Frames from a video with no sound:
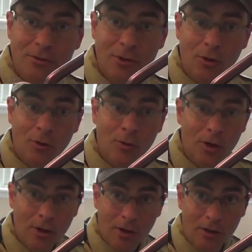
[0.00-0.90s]
So
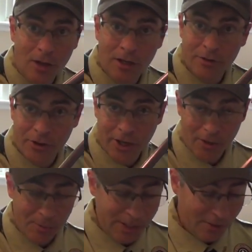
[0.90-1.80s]
a lot of your
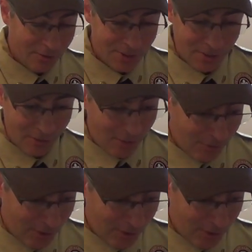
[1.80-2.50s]
carabiners that are out